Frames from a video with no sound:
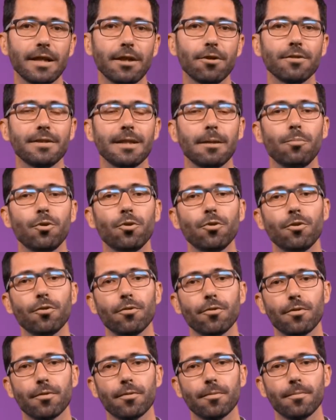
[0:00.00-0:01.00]
and its
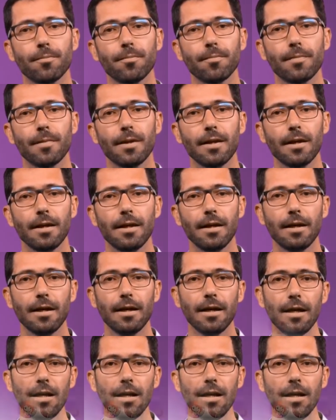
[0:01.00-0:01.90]
significant consequences.